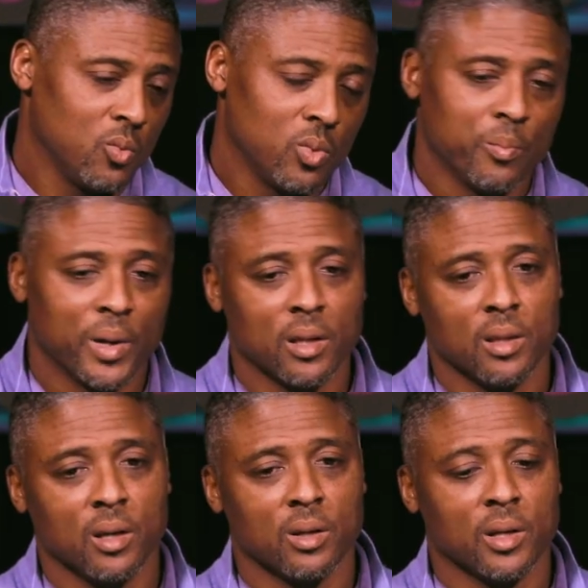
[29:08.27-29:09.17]
Went
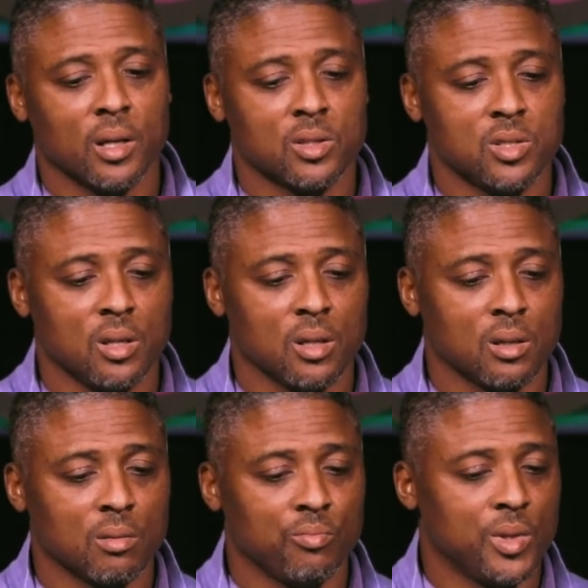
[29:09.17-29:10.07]
back there the next
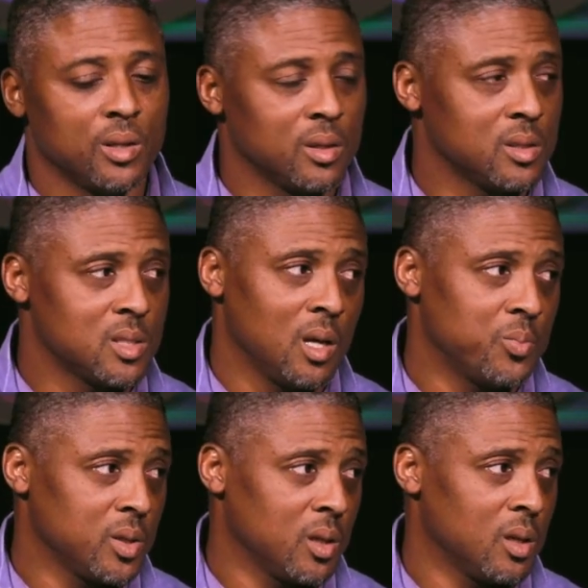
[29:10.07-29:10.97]
year, did it in
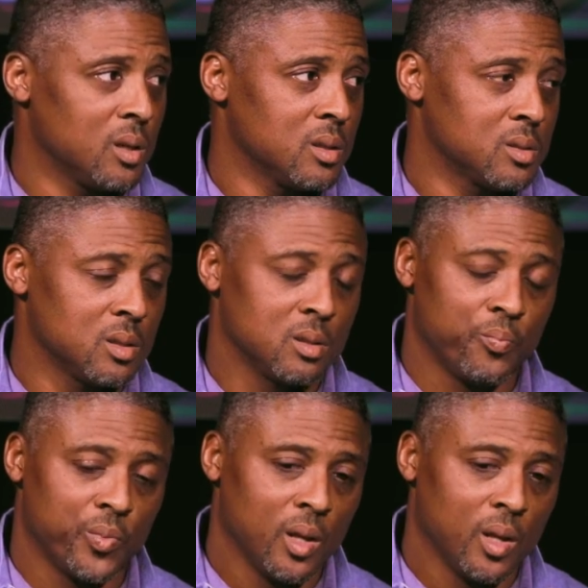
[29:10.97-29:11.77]
Tampa again. So